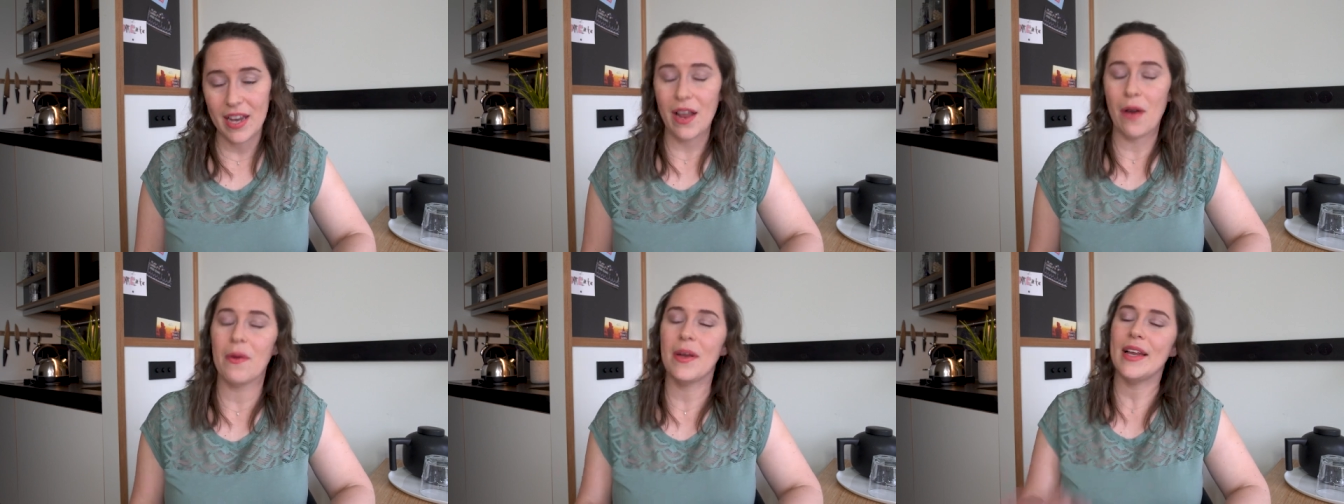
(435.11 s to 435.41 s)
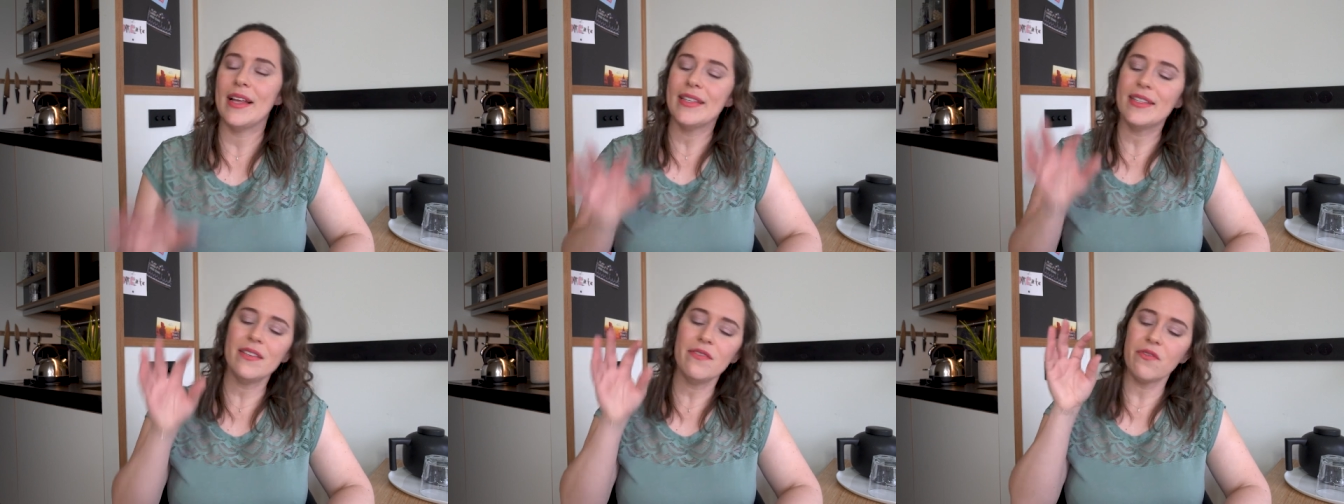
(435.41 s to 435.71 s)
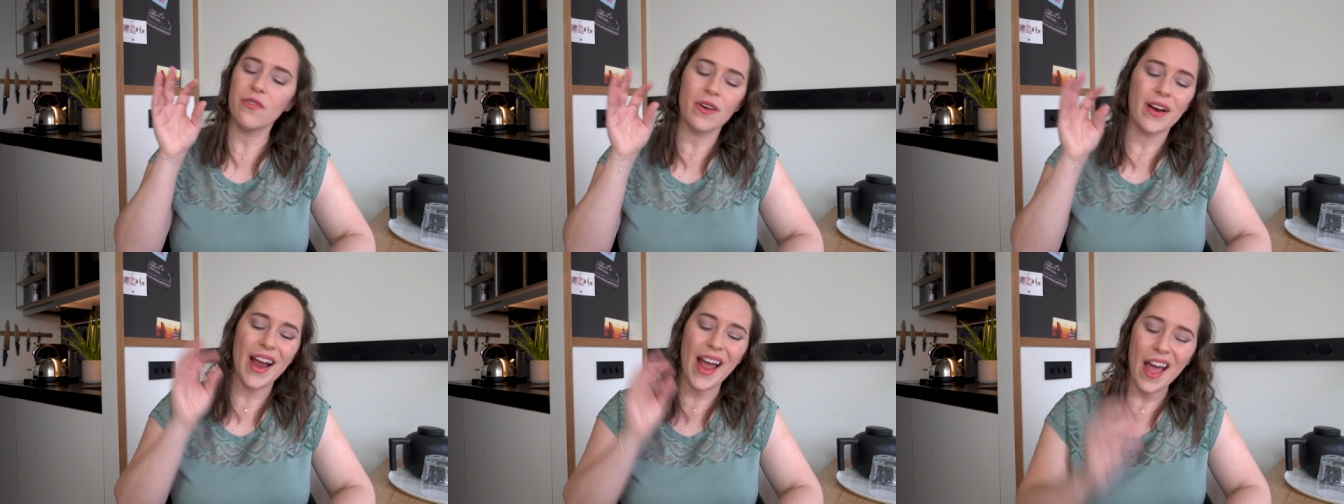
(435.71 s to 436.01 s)
Now, it
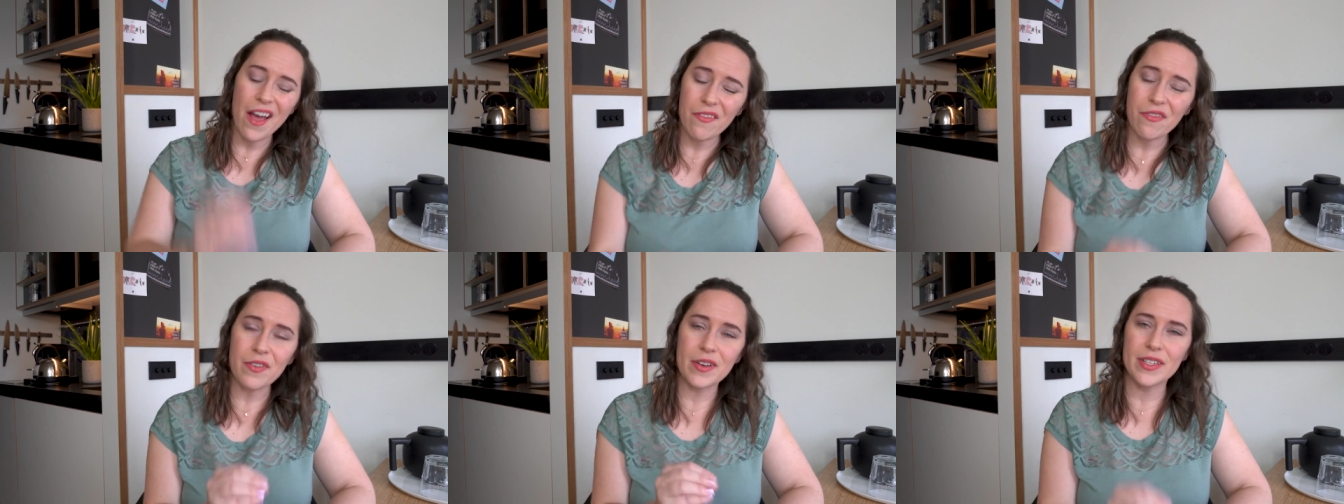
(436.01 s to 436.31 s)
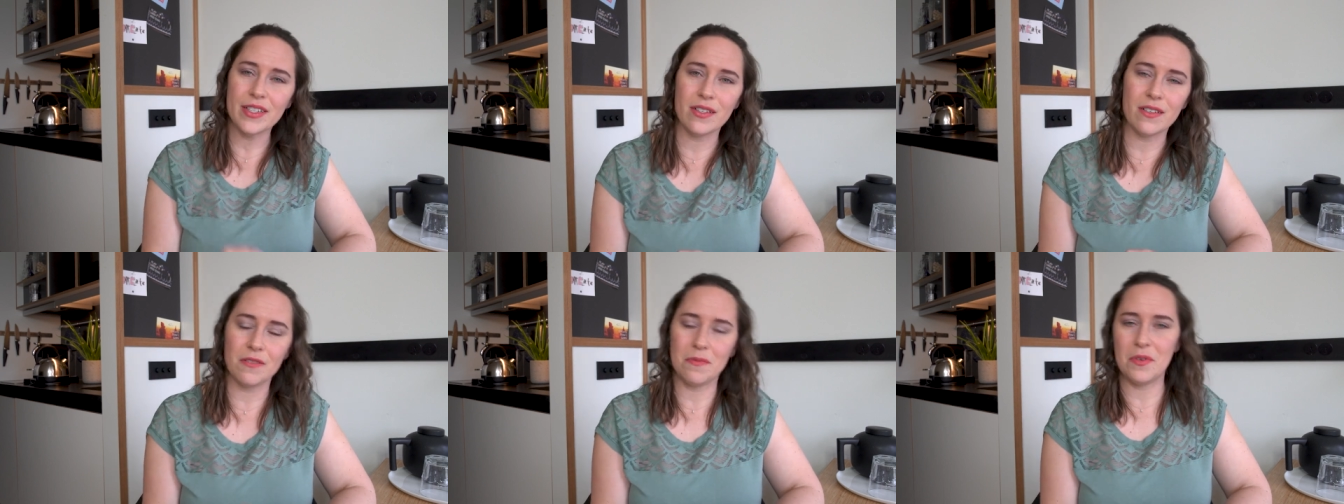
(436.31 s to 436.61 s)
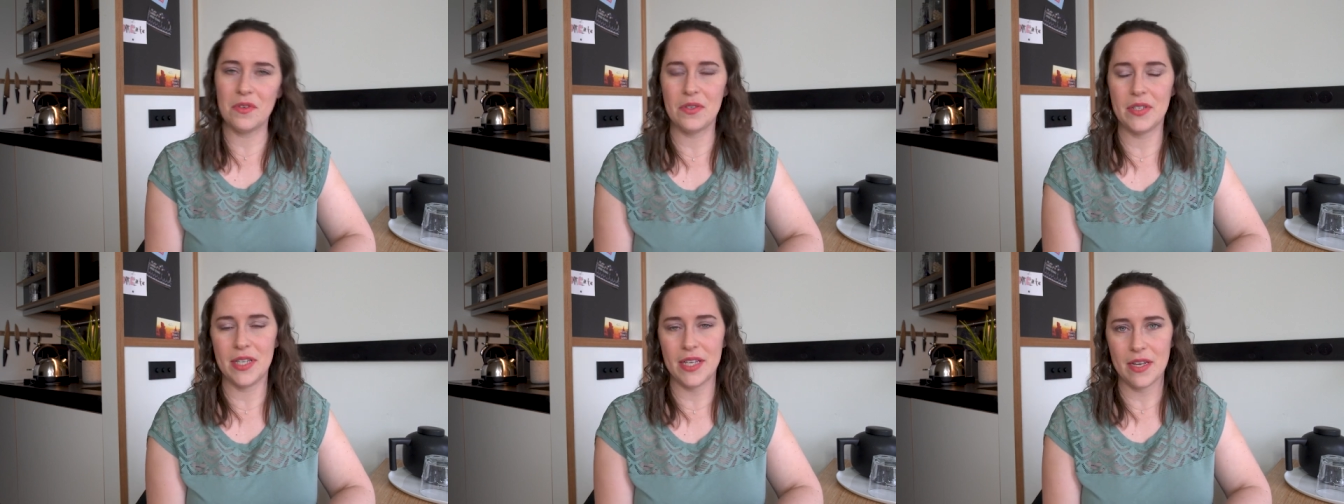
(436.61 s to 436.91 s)
isn't for every single
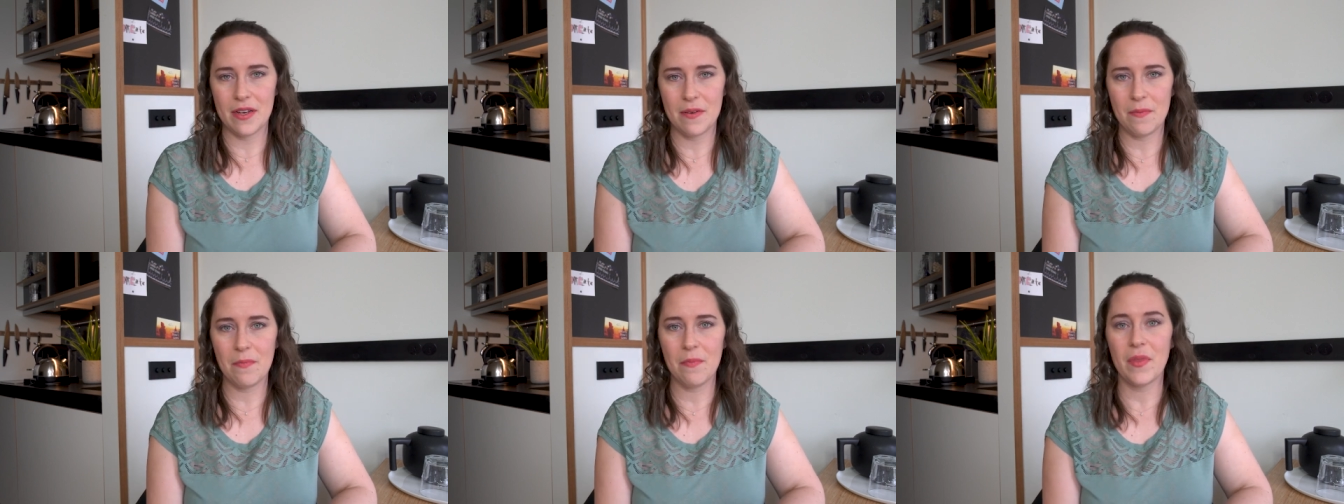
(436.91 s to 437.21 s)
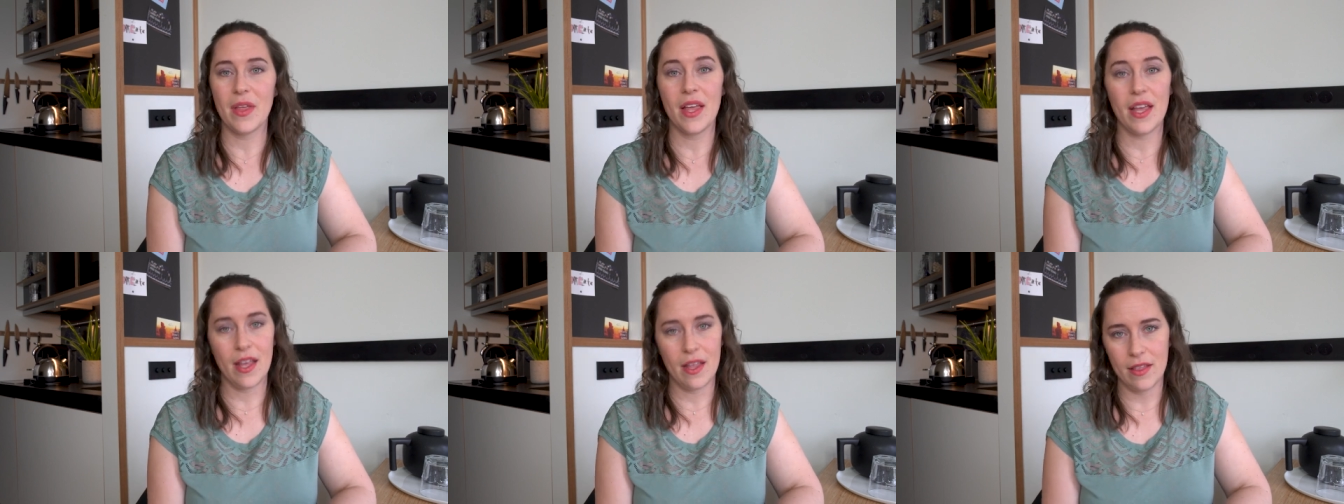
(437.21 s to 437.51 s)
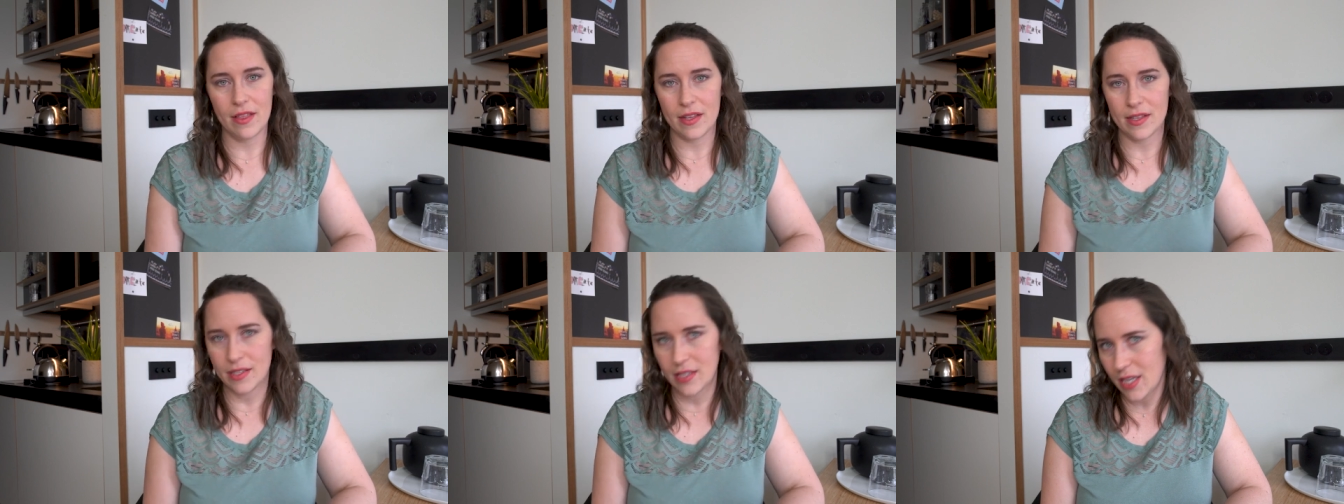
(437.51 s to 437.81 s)
museum
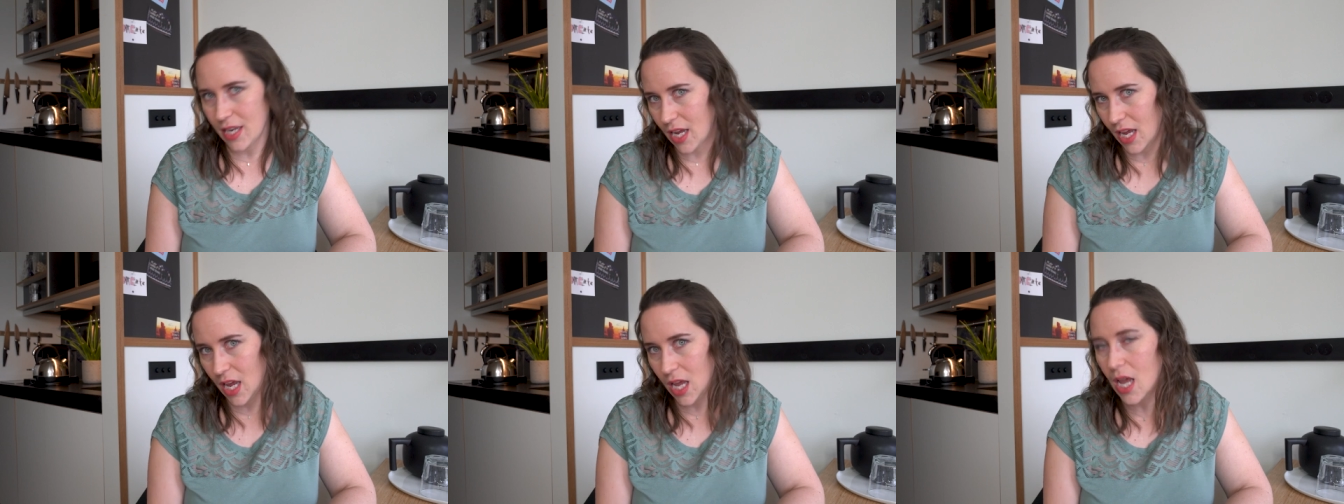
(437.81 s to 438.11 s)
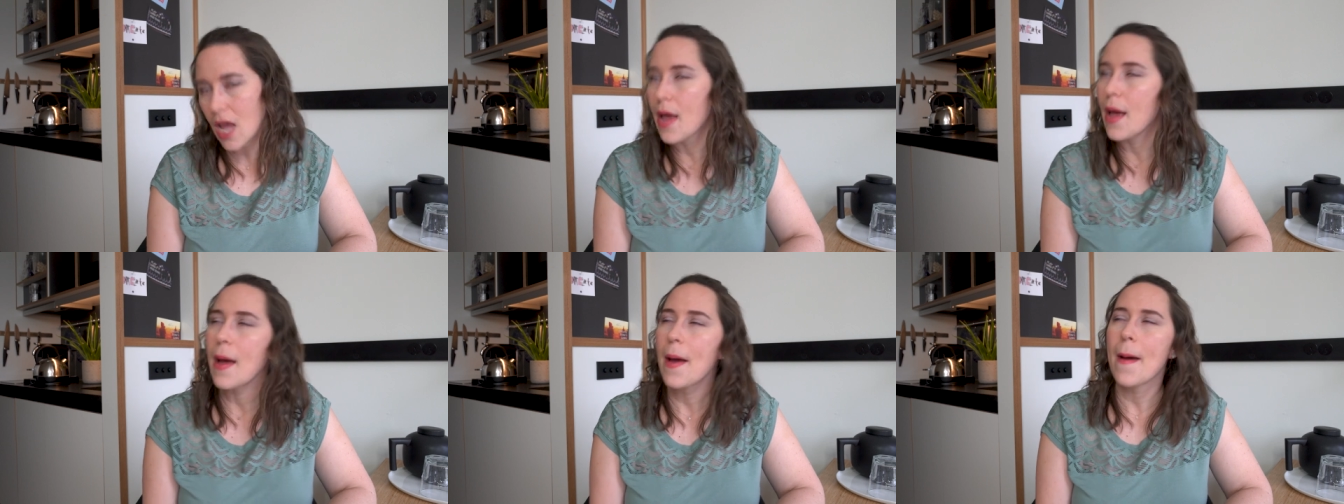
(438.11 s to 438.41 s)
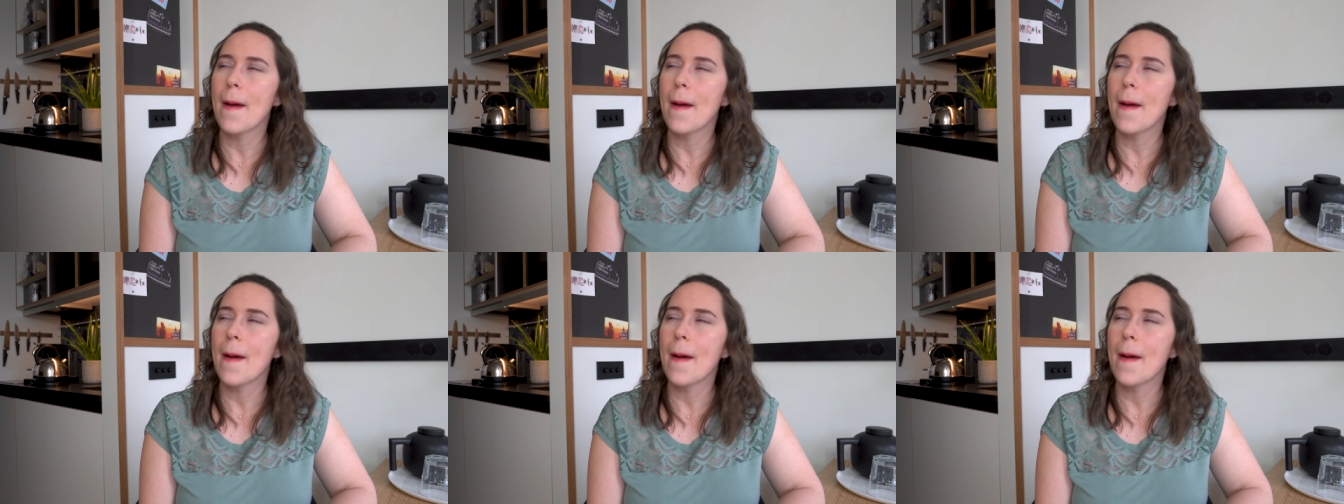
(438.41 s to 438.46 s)
in the city,